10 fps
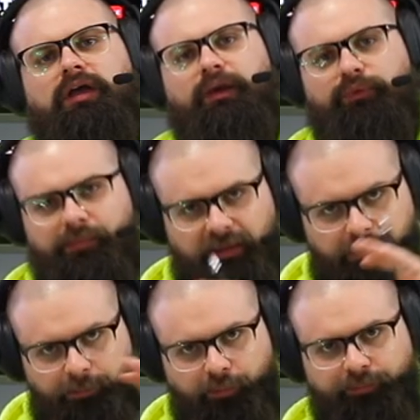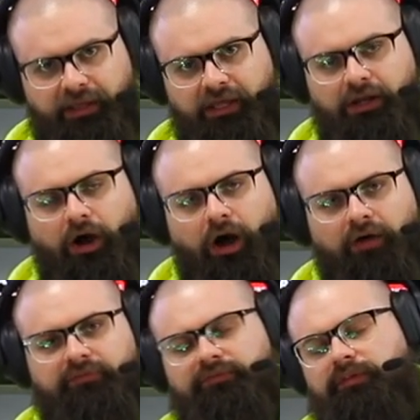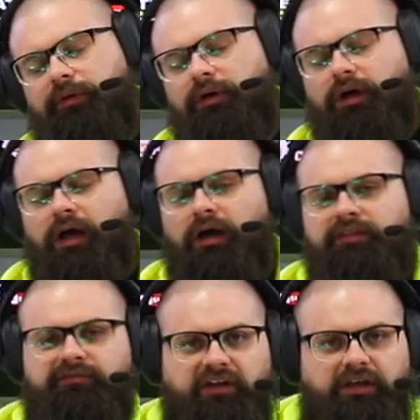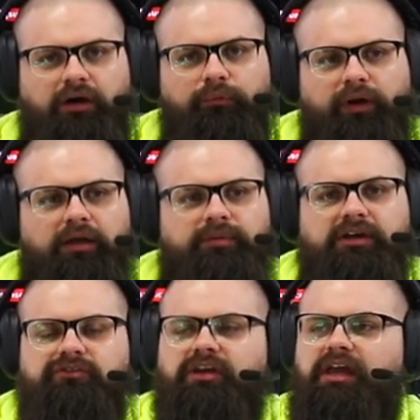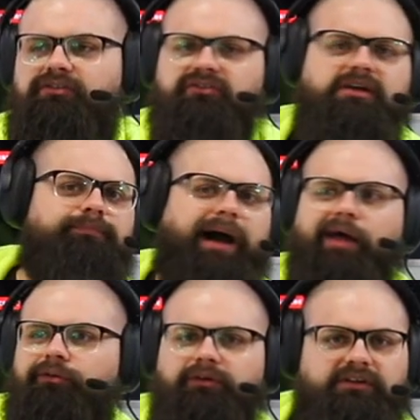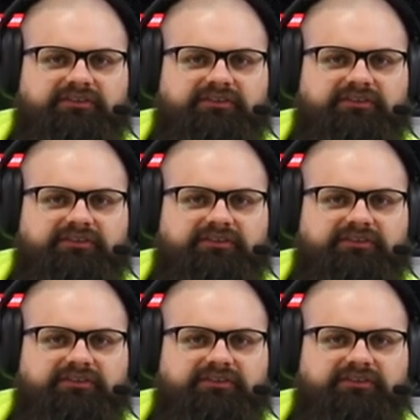and we make people bid off of the video, right? Because you can't just keep bothering these